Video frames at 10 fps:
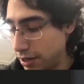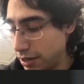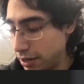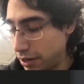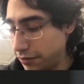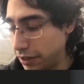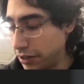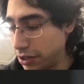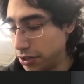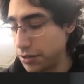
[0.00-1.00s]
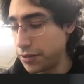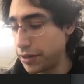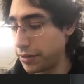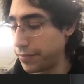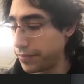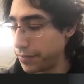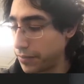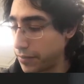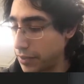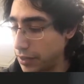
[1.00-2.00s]
of integers, right?
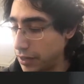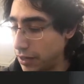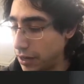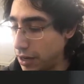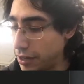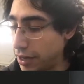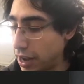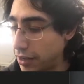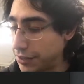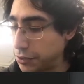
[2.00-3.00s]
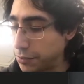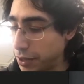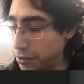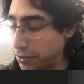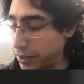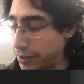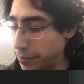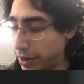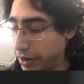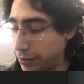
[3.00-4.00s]
And it has to be only
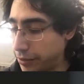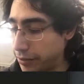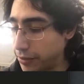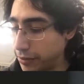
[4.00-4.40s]
compatible